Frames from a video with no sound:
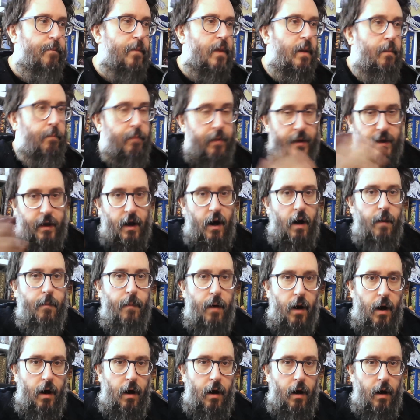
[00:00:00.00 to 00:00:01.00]

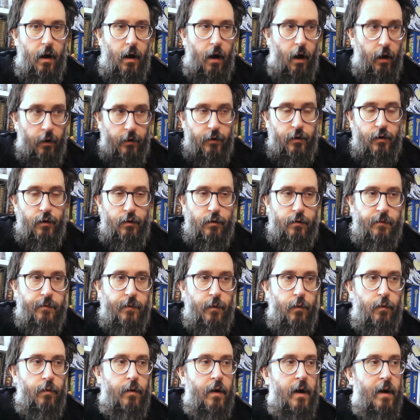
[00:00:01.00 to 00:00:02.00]
become
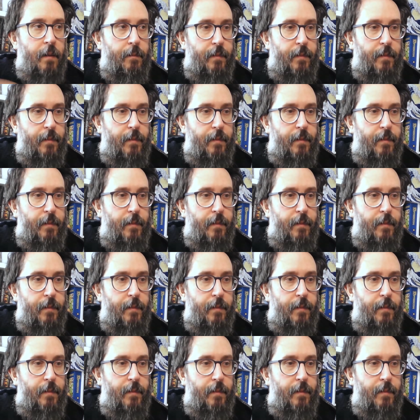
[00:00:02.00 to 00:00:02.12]
unuseful